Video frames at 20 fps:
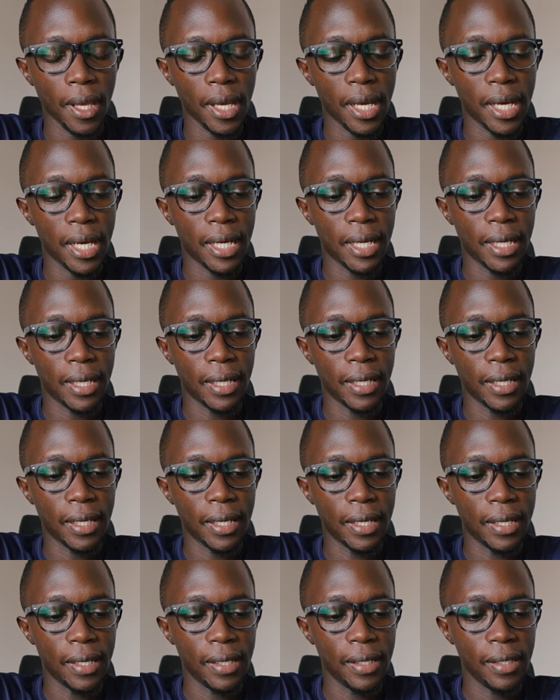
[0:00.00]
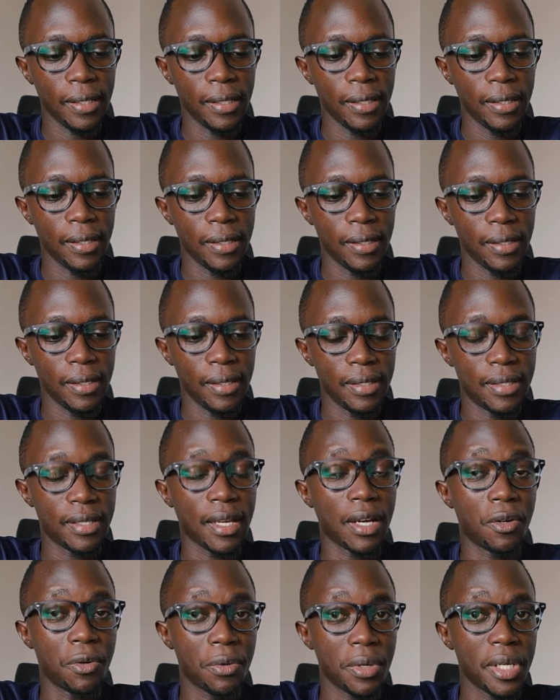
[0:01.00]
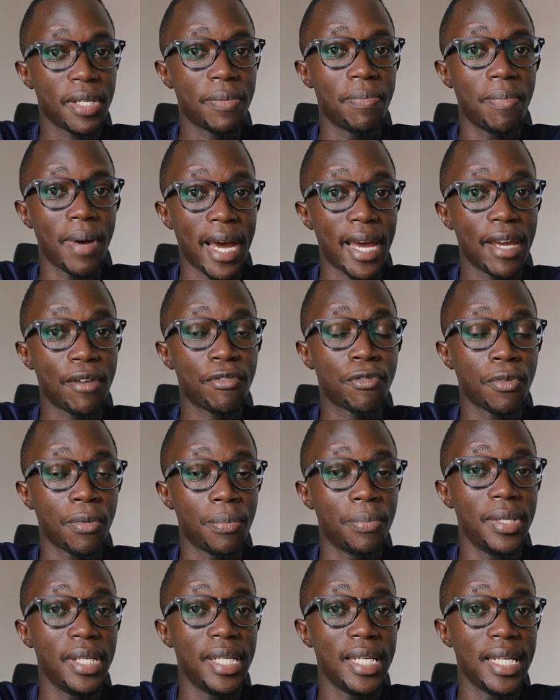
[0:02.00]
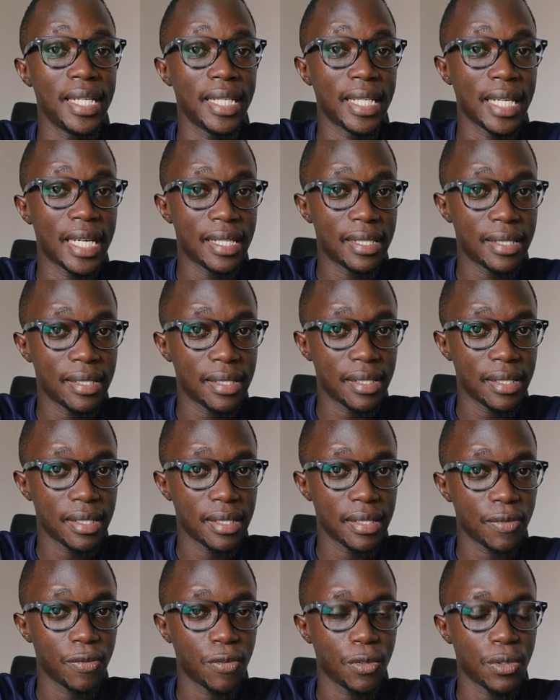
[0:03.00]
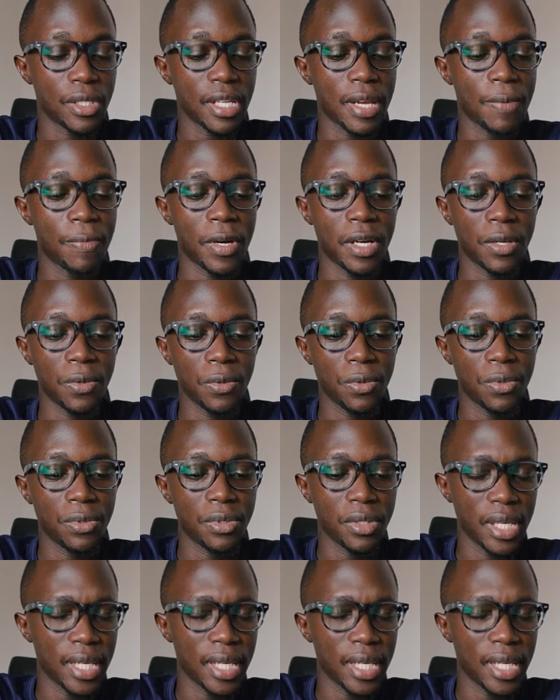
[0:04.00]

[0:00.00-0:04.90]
uh, is a great buy for beginners, for someone who's